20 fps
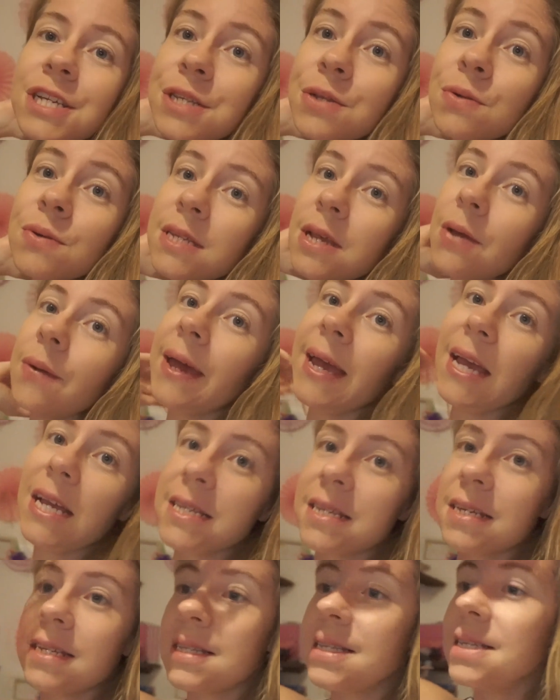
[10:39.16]
she's also
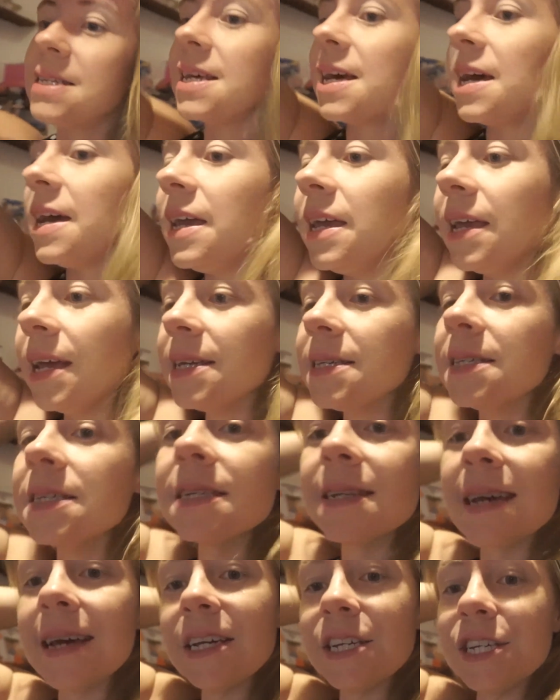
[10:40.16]
eaten today
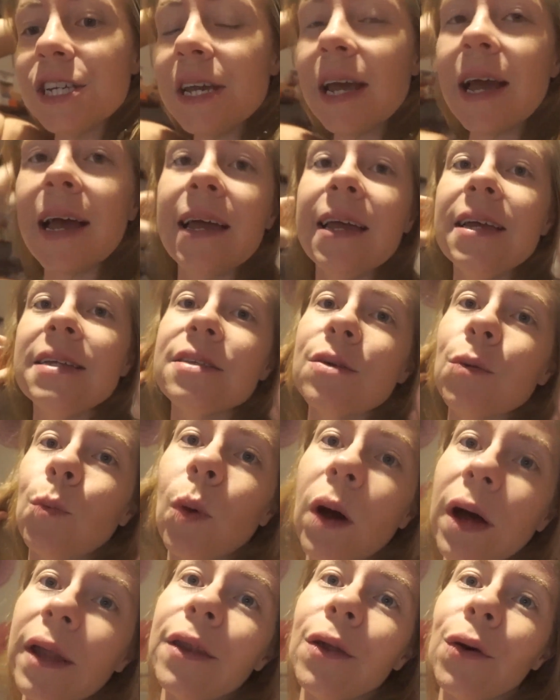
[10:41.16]
yesterday she ate
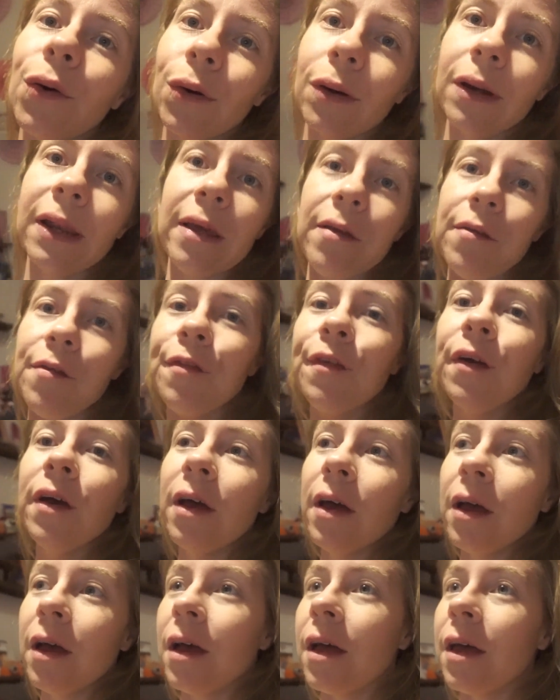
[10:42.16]
one olive
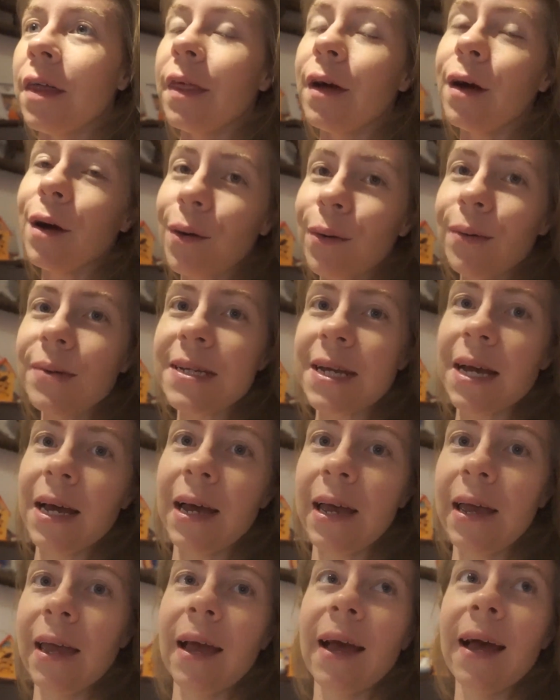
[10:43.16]
the whole
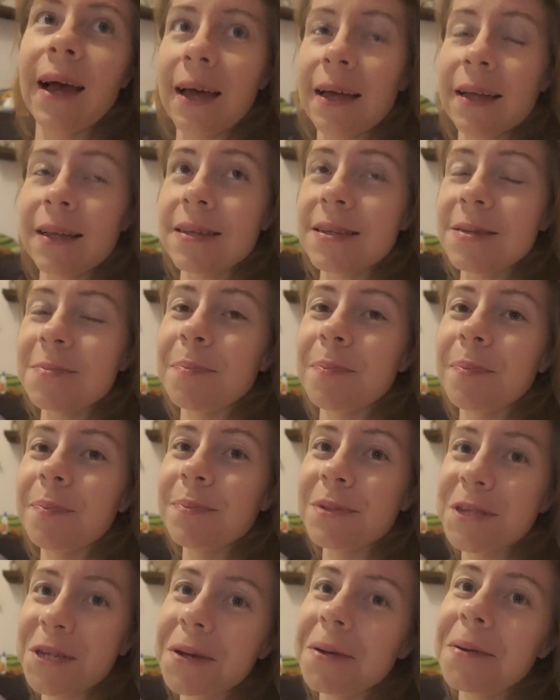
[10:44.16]
day and
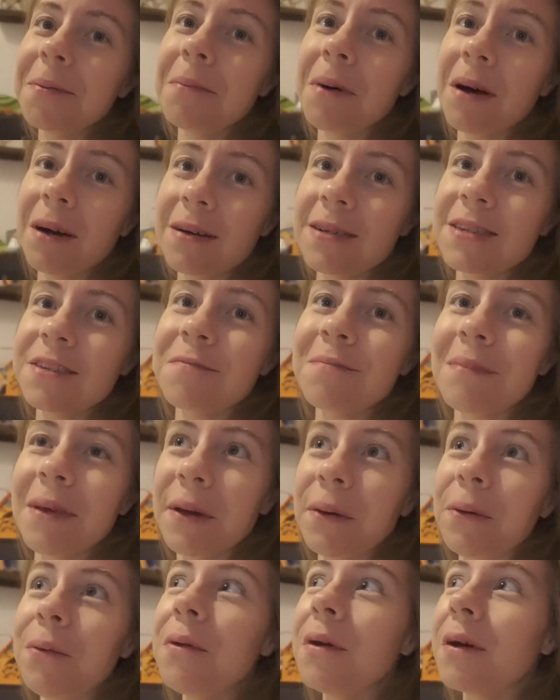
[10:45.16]
two mugs of
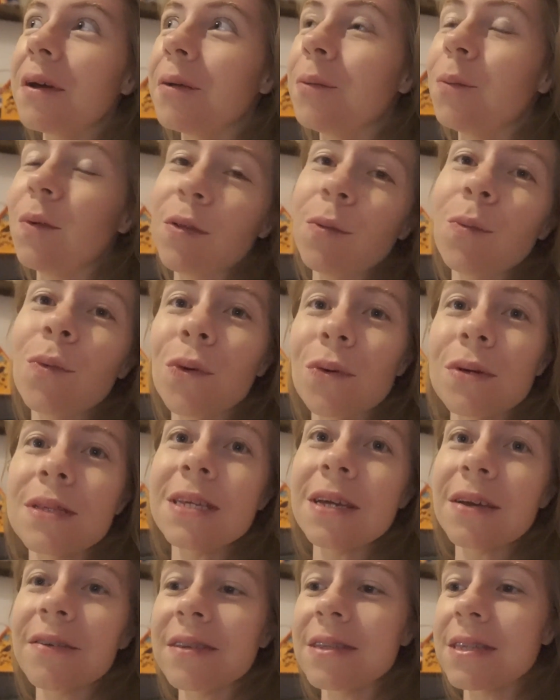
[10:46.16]
milk with
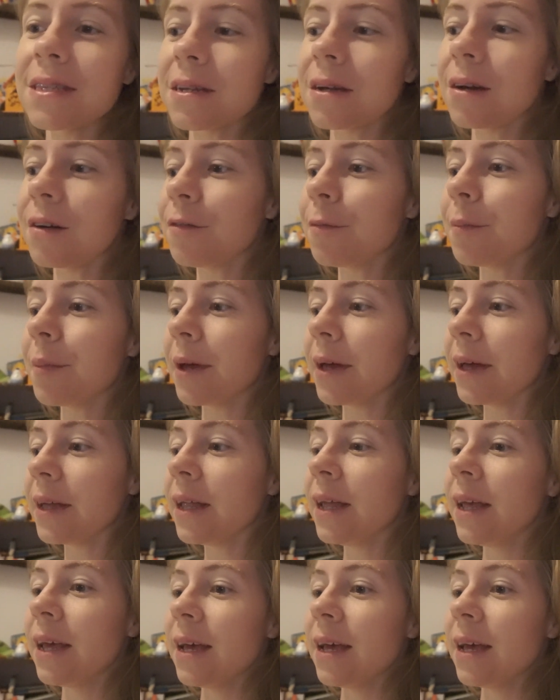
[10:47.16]
water and stuff but